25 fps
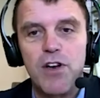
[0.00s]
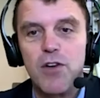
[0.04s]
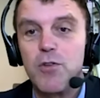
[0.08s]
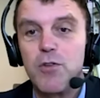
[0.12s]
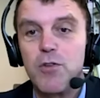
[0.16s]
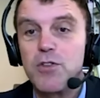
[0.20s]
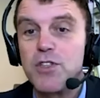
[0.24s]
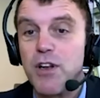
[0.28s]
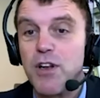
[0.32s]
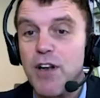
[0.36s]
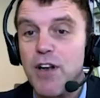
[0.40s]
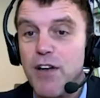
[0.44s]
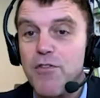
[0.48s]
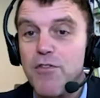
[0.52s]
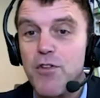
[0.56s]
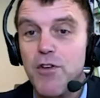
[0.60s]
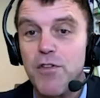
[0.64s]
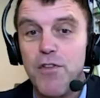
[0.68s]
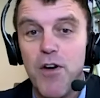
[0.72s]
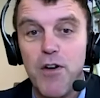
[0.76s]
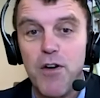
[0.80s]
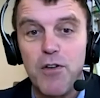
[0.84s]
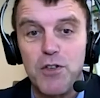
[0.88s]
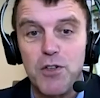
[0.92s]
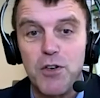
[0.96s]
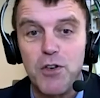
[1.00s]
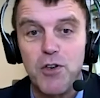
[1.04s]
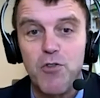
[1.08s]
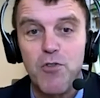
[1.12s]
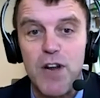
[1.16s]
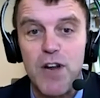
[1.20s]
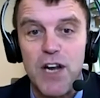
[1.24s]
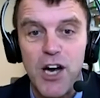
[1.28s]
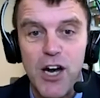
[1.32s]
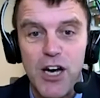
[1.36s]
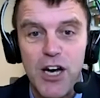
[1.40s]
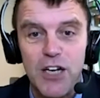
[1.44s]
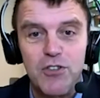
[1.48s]
Also love your focus on
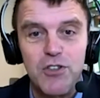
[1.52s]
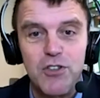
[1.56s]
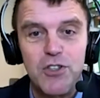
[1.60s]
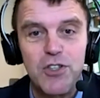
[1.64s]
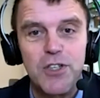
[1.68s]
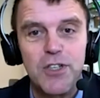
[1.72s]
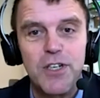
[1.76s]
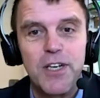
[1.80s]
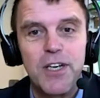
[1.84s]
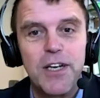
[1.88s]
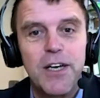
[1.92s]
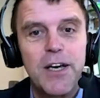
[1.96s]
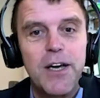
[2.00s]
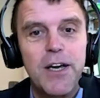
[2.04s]
green hydrogen.